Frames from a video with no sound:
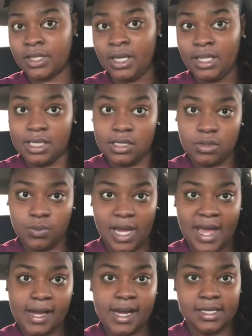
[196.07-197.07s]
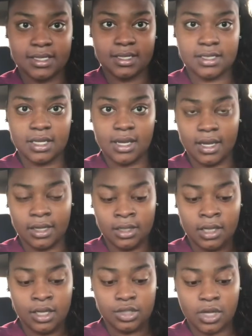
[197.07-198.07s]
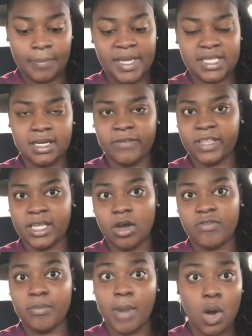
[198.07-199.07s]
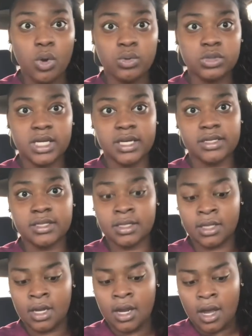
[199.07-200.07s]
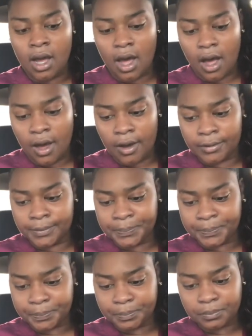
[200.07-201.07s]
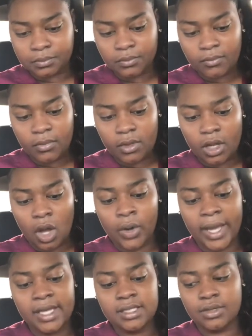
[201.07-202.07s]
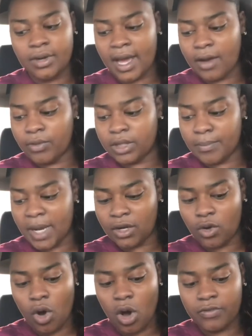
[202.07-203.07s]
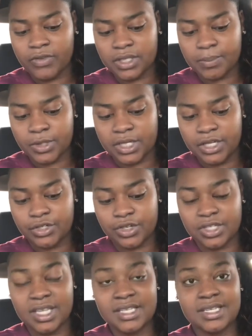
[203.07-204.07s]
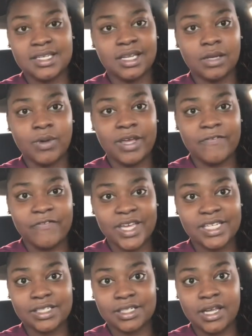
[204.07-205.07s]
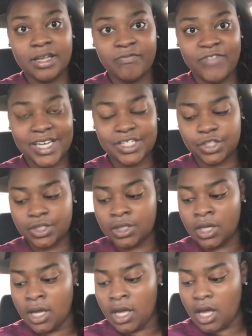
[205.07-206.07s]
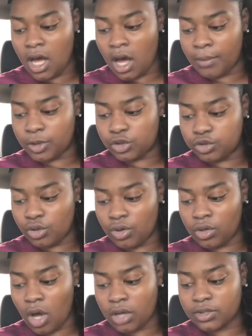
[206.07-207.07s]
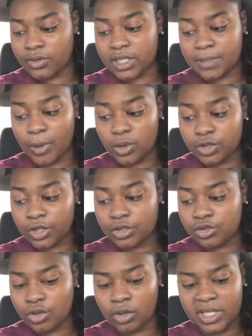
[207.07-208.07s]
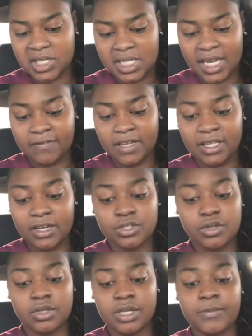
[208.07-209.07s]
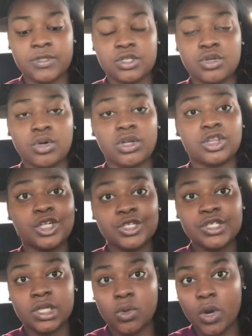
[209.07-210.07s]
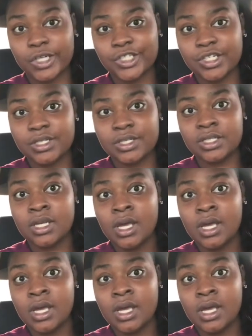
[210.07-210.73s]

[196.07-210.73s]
this is when i had got a 68 so i'm basing everything off of my old test um, Okay, so now with medical office procedures, this is dealing with infection, infection um, control, also exposure control and safety. There's a there was a total of 13 questions